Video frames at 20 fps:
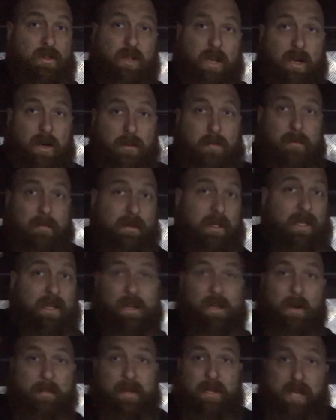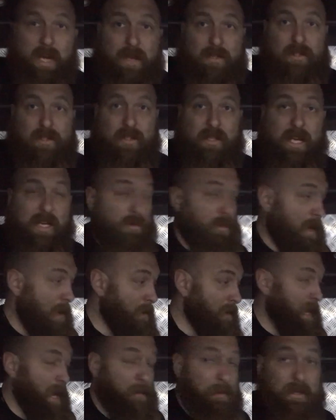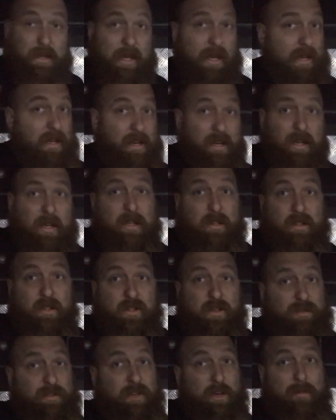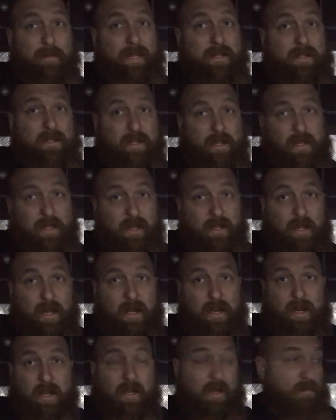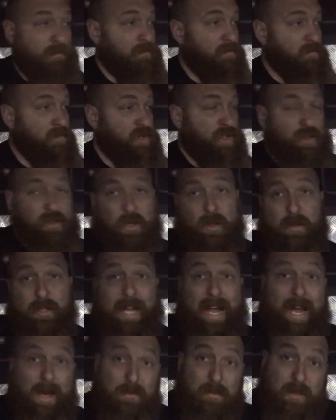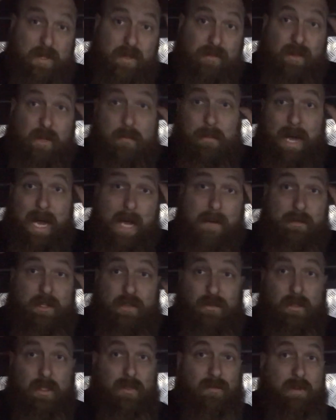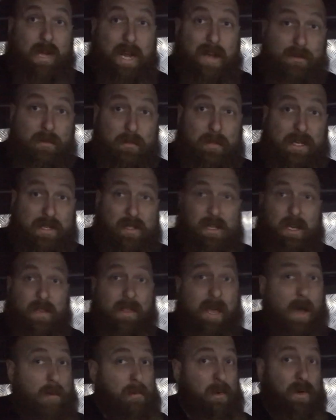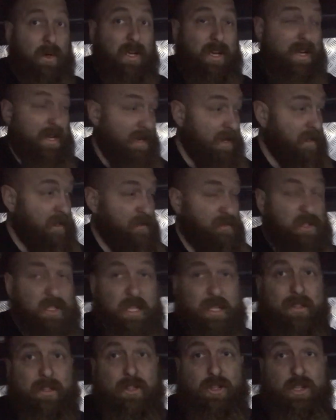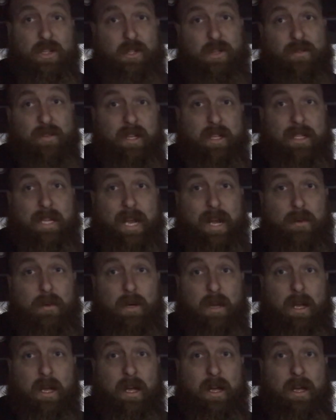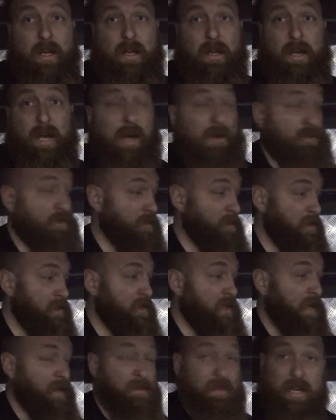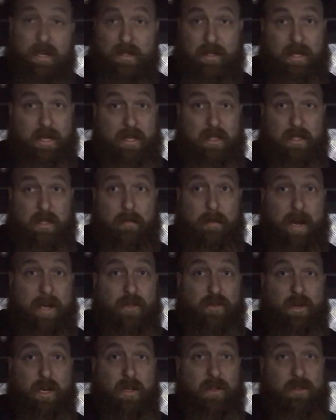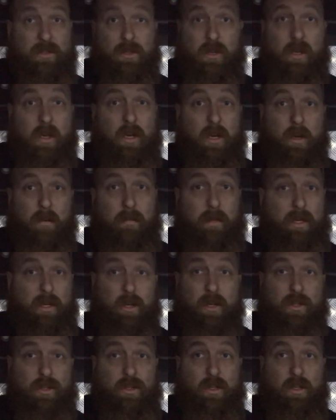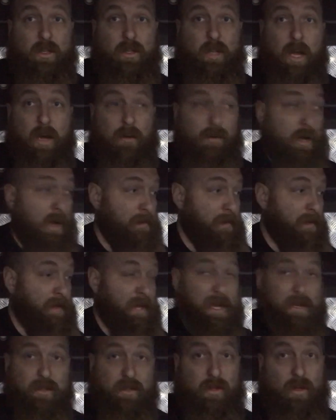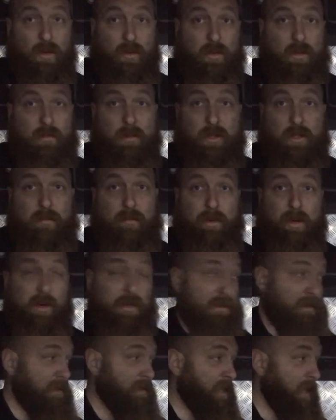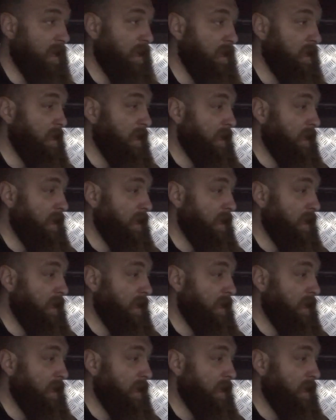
So I mean, that's where we're at with it. There's a few bits to screw down, there's a few pipes to run around, bits like that, but you've seen the gist of it now. I just want to say thanks again to the Patreons, because, you know, I mean, that's ultimate support, isn't it?